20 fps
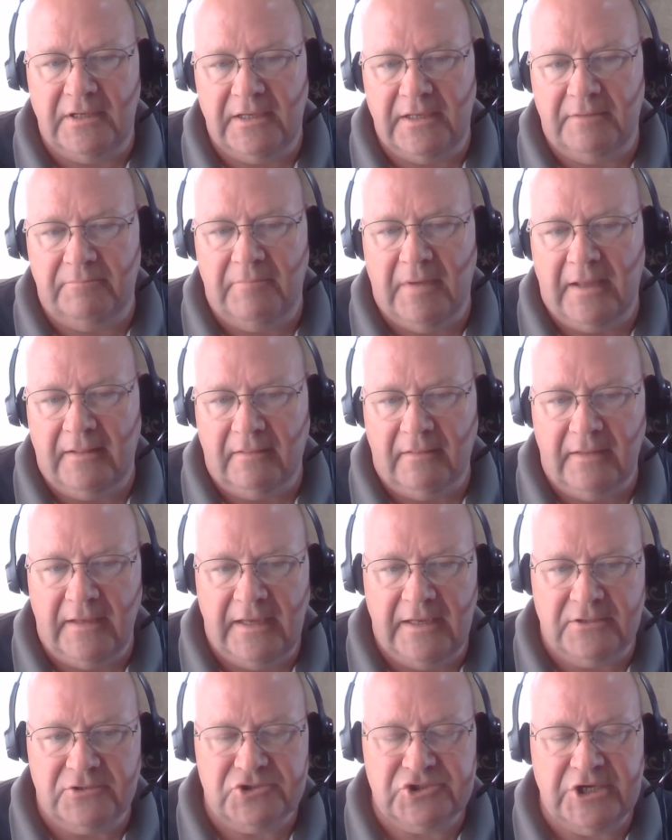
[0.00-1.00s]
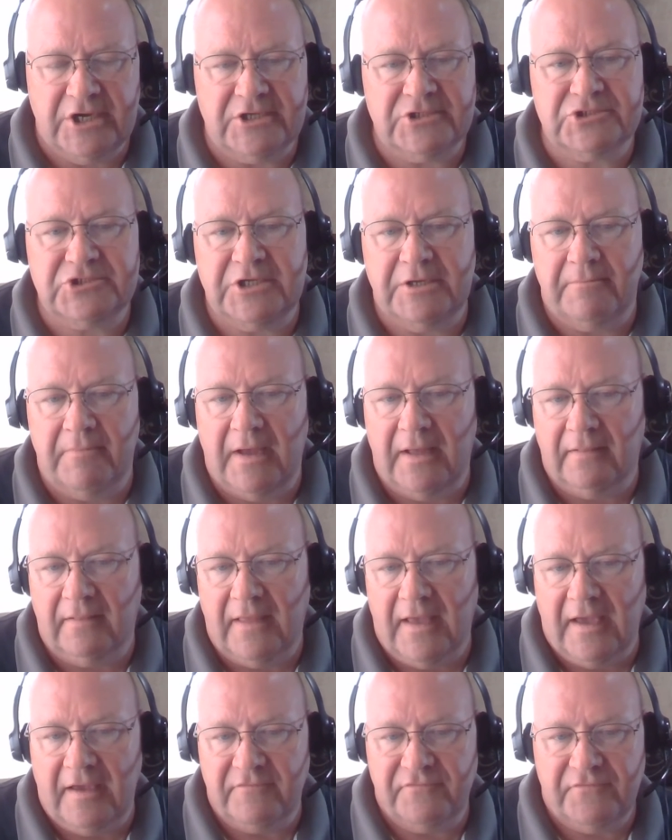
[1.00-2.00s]
in my and changing my
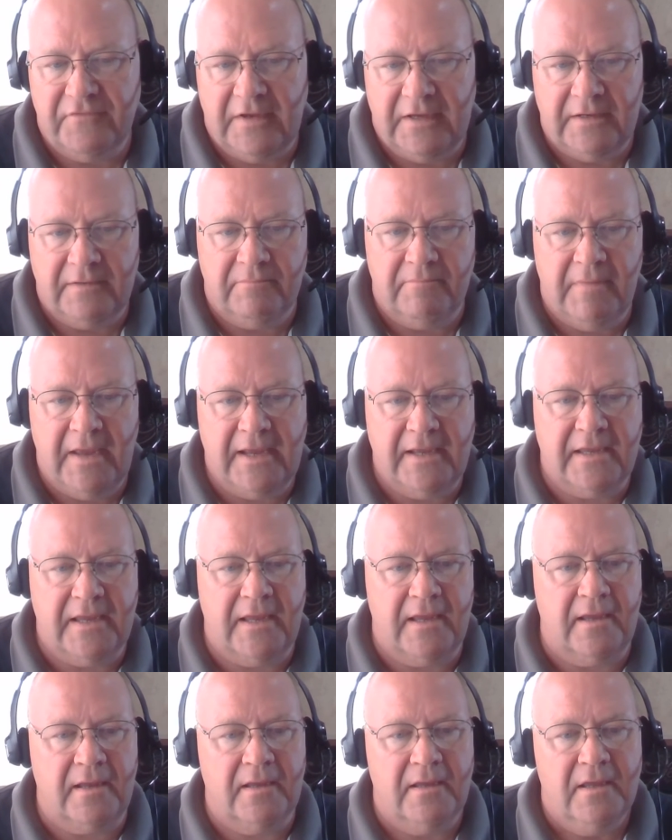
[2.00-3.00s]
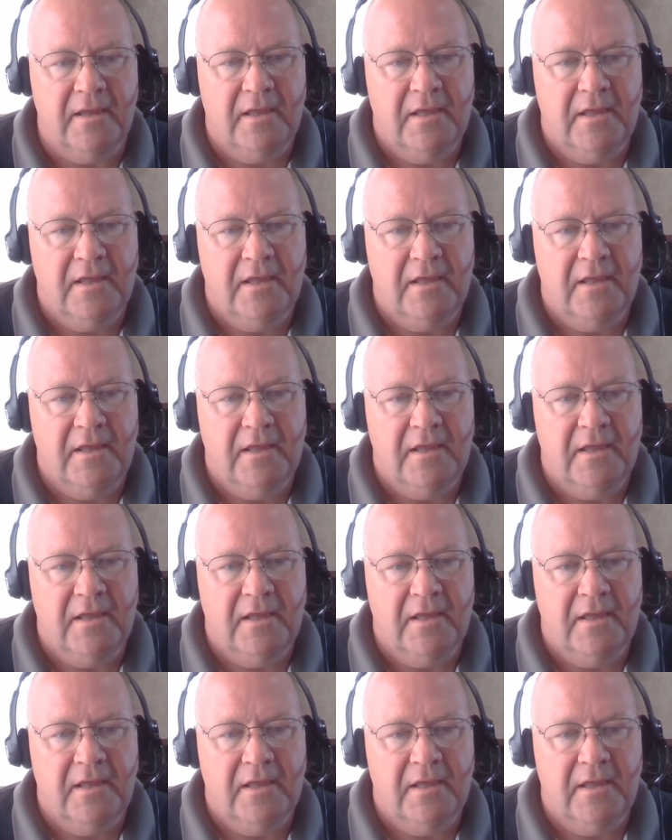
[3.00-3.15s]
life and making